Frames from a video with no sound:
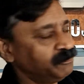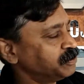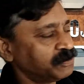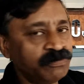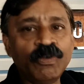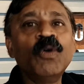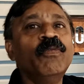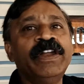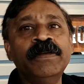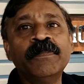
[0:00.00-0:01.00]
This is so
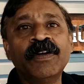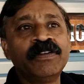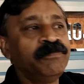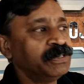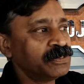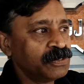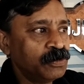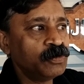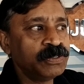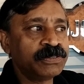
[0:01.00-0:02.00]
very important with these
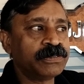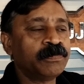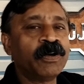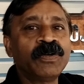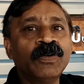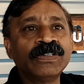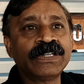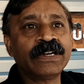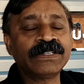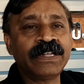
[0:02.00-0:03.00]
huge potholes
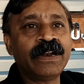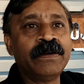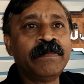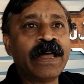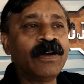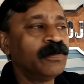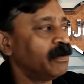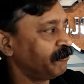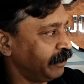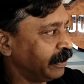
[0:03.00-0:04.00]
that is there in Bangalore
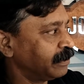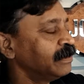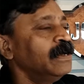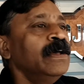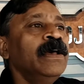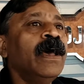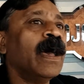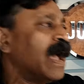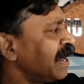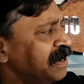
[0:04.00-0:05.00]
of late.
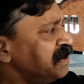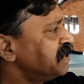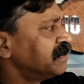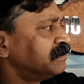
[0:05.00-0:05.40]
And